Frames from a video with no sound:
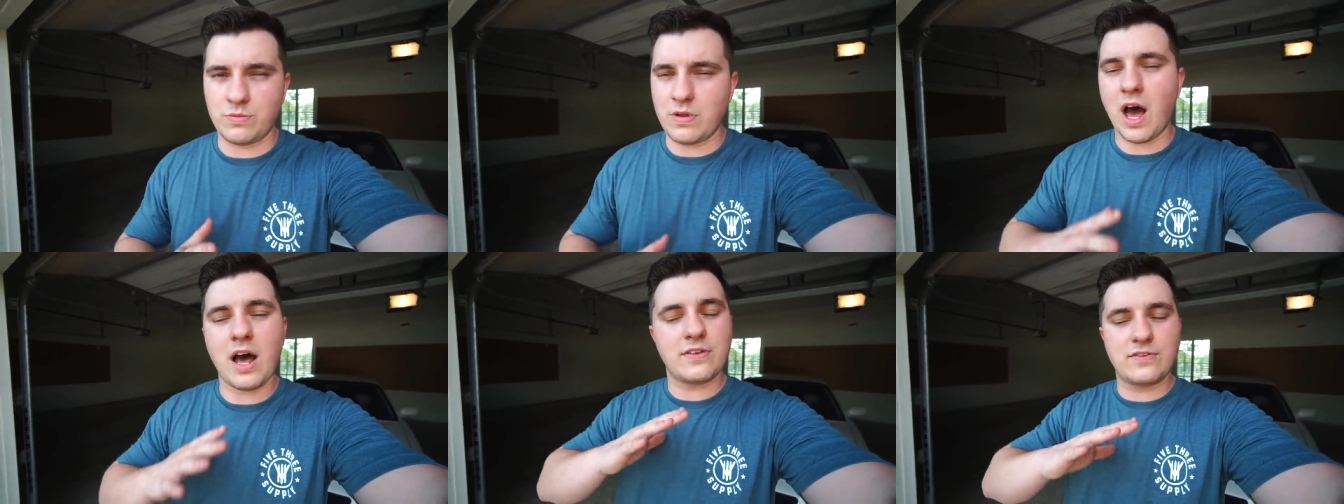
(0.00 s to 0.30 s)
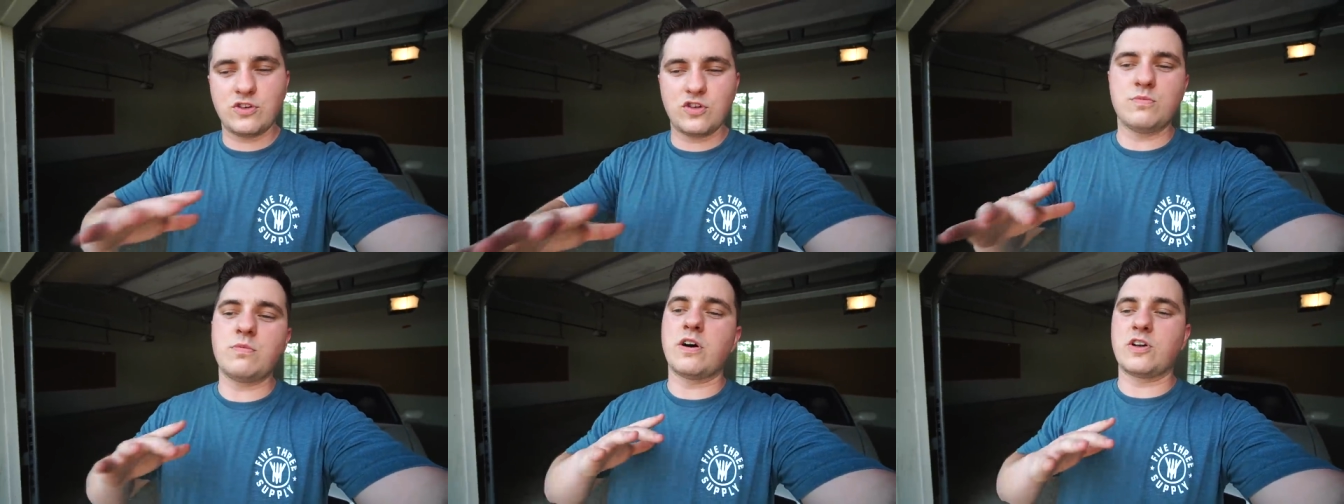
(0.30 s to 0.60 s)
not
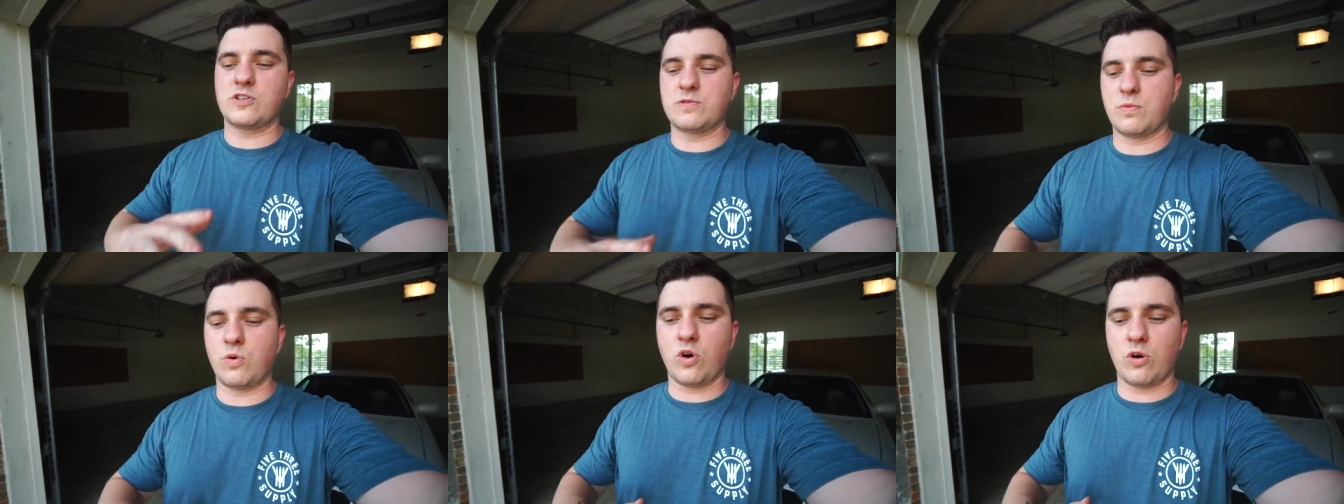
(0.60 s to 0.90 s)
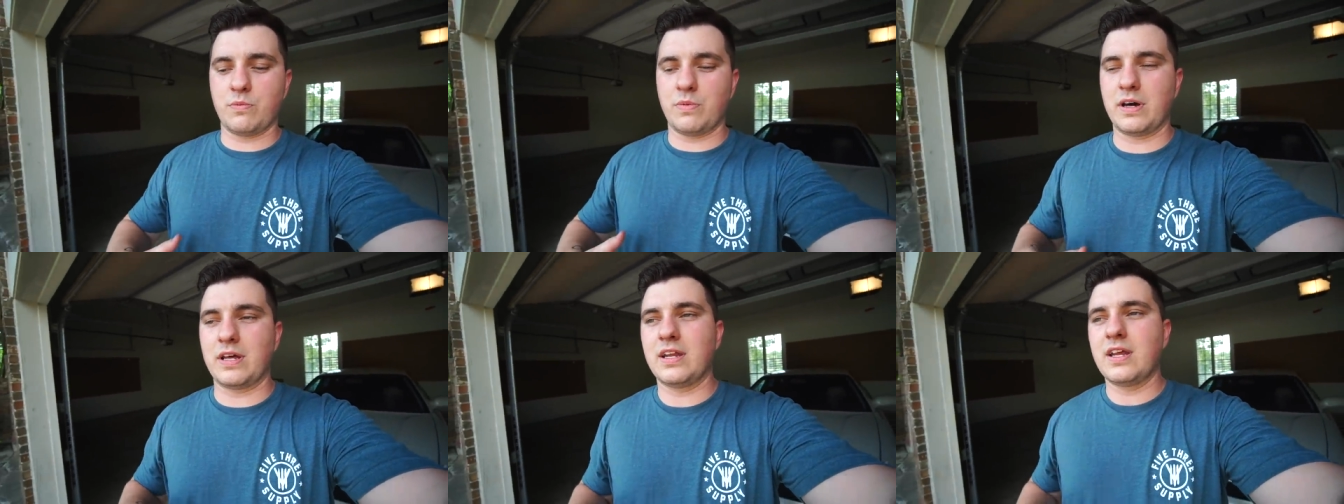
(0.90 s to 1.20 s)
too much
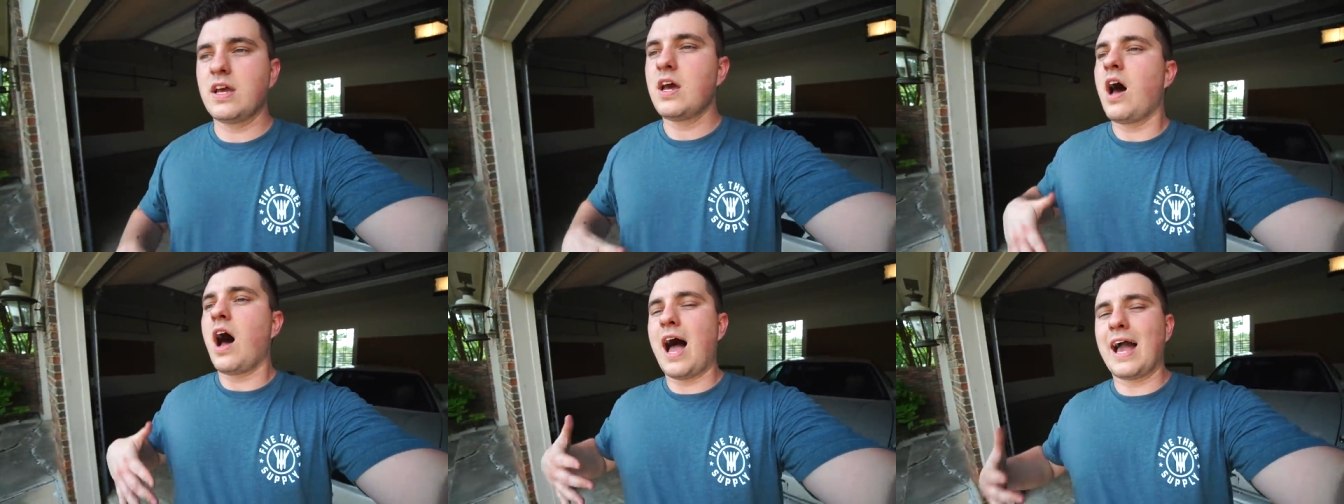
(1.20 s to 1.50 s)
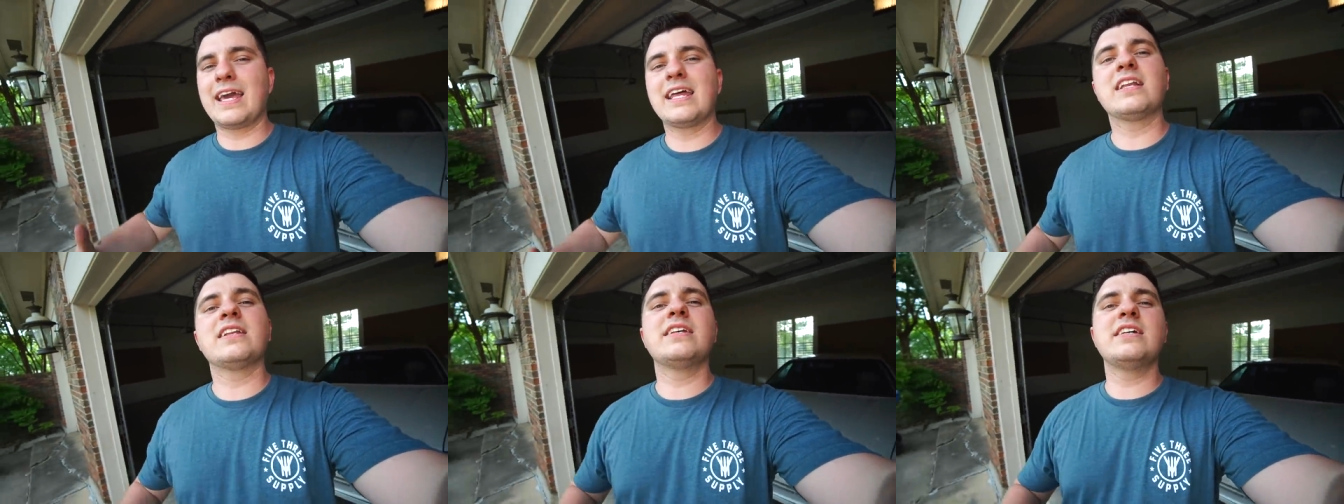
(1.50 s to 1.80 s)
more, but I
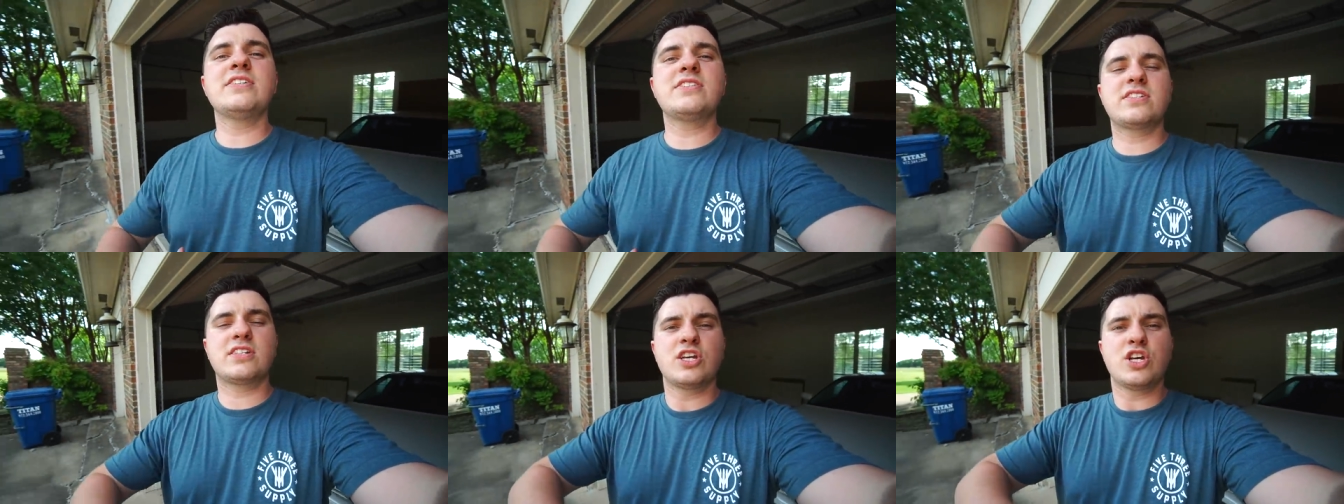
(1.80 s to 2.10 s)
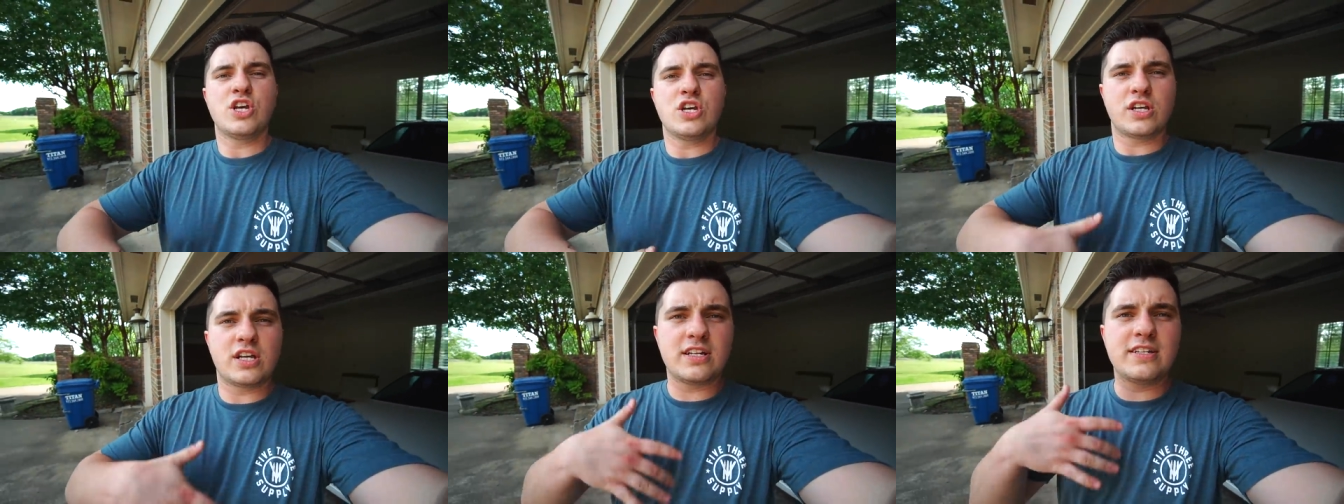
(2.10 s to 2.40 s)
can at least
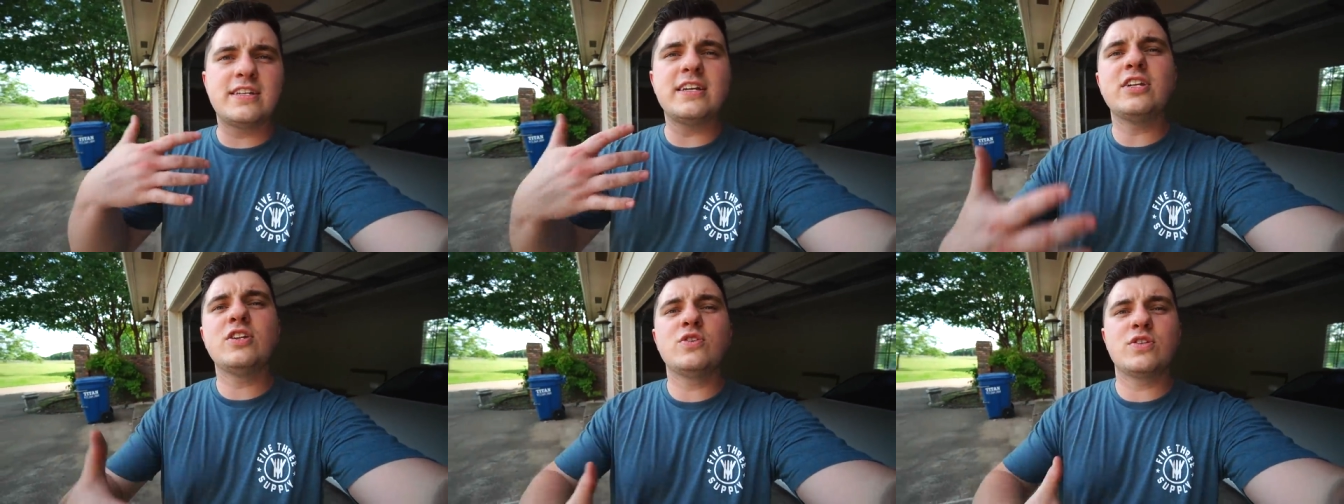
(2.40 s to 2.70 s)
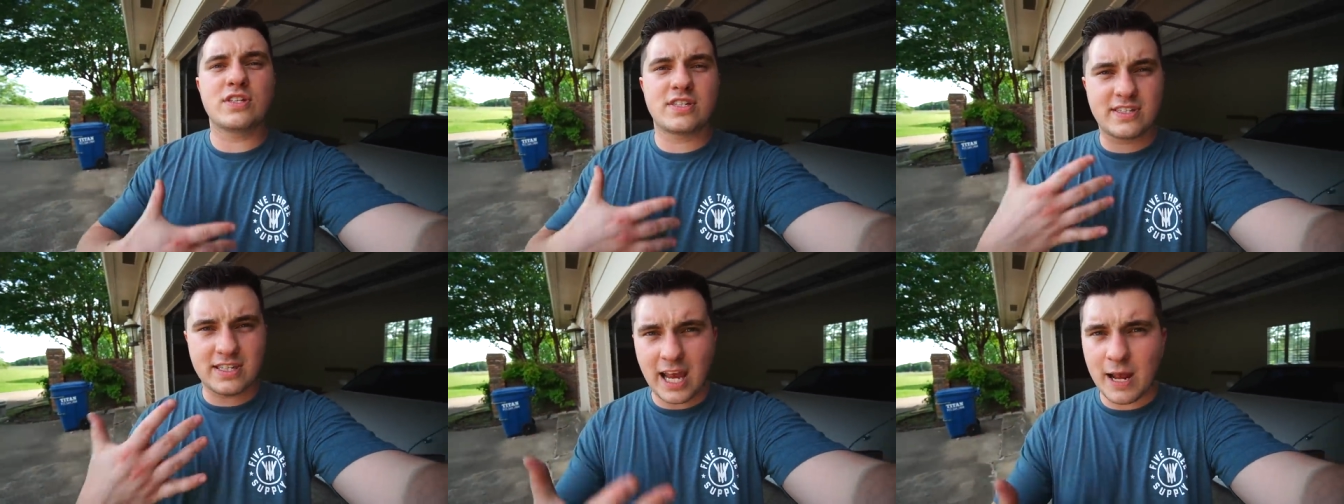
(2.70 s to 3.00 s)
continue
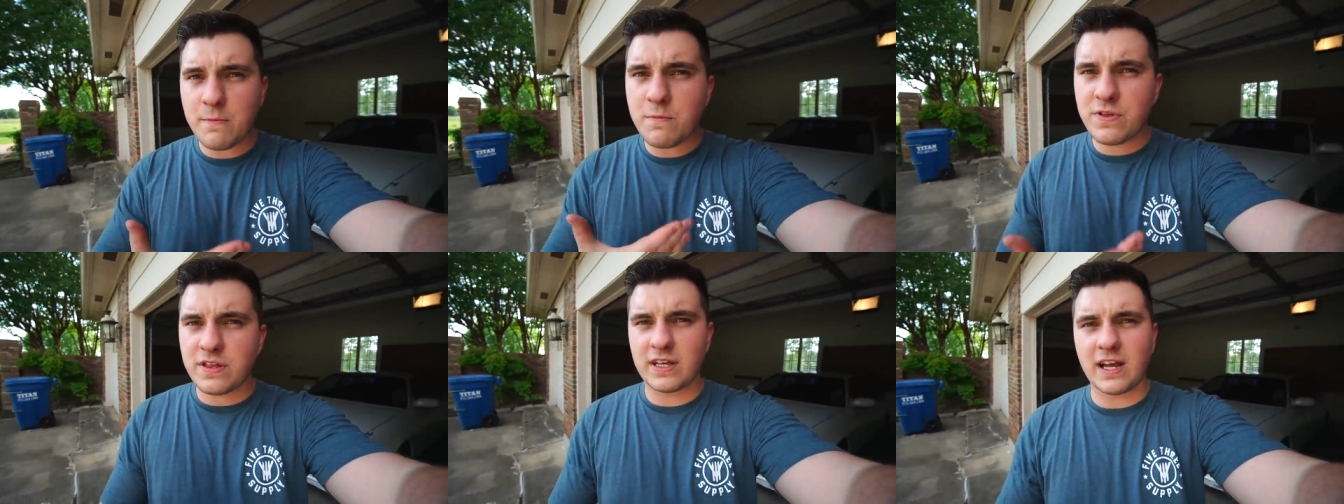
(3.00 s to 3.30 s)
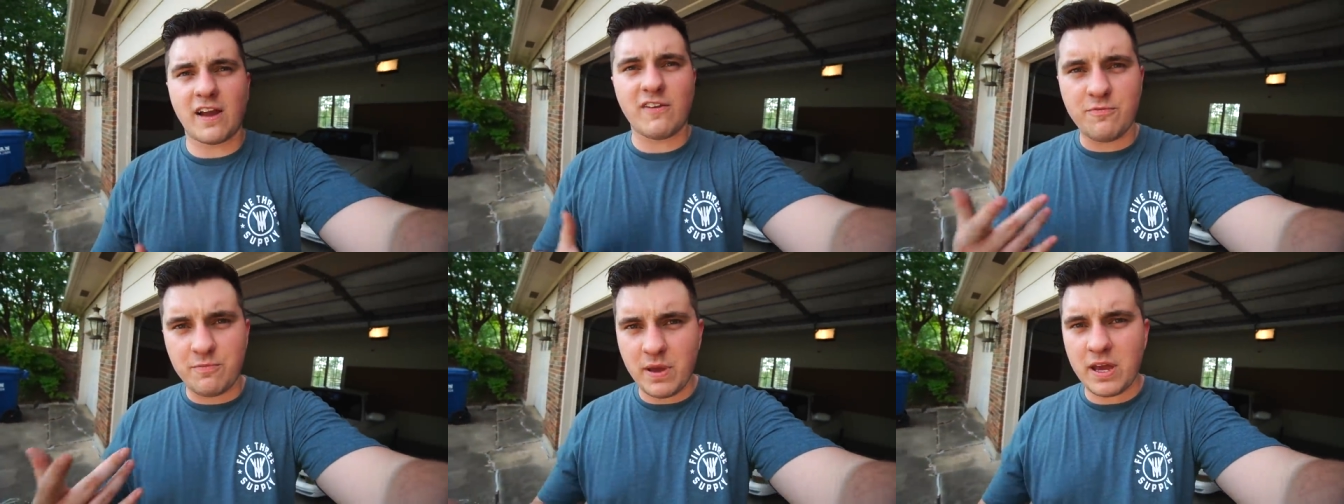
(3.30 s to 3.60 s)
the same thing
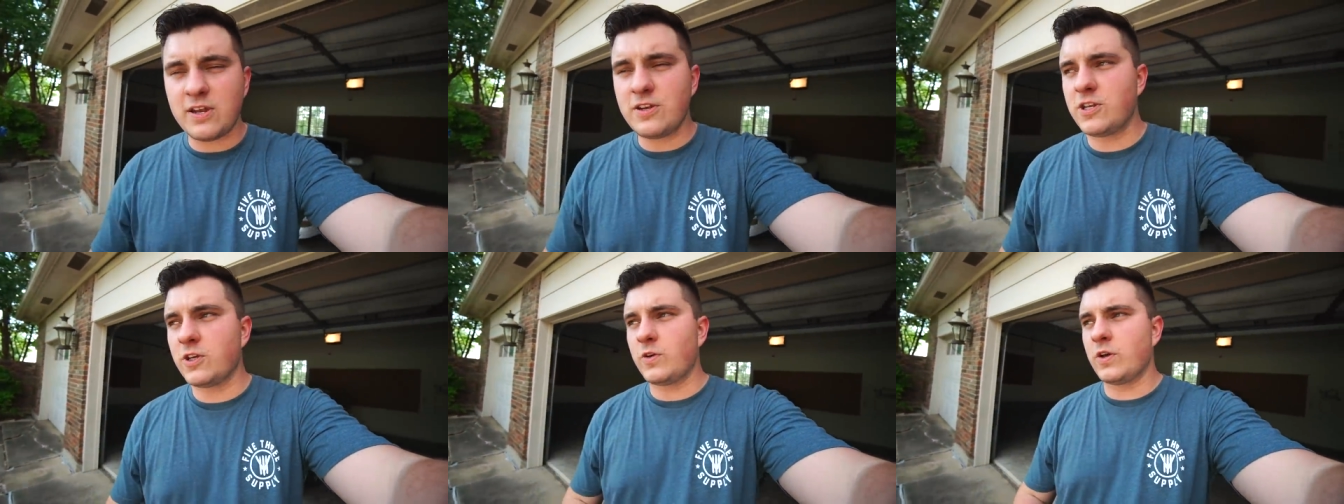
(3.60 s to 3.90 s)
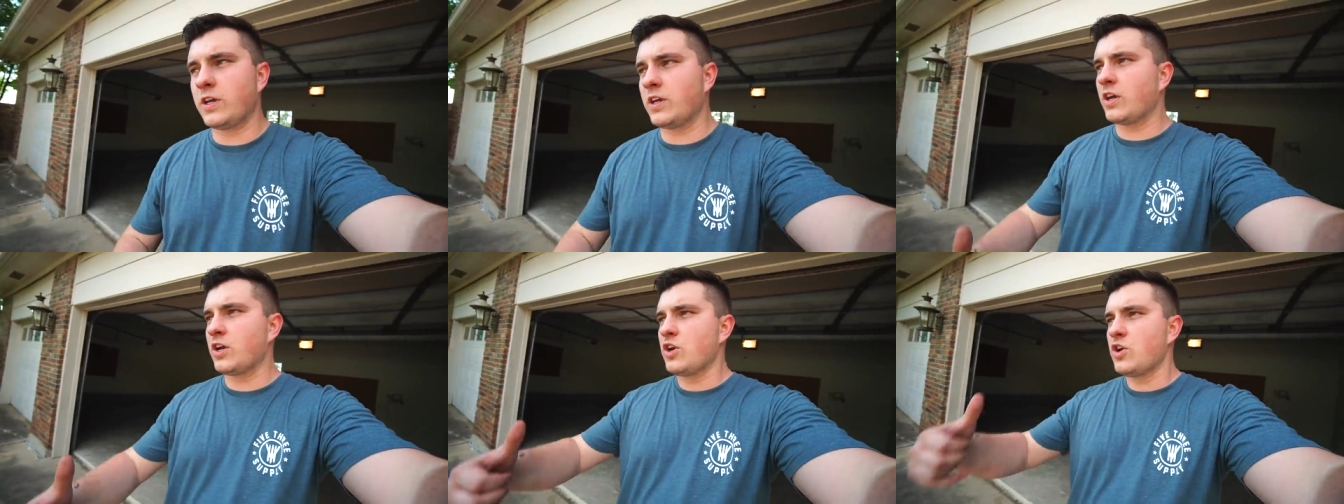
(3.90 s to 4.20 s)
I've been
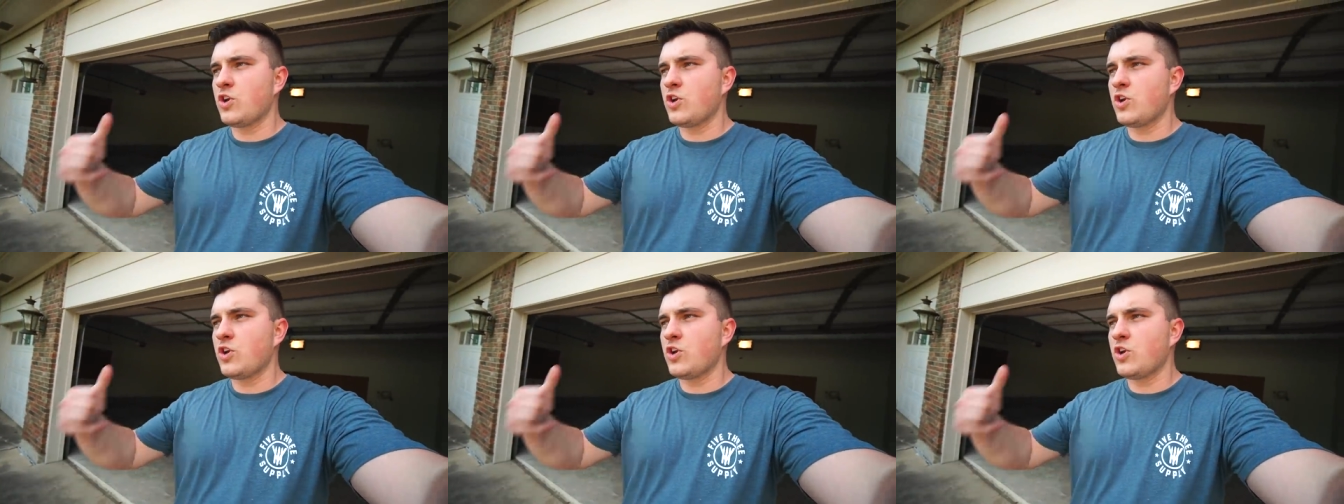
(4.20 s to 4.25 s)
doing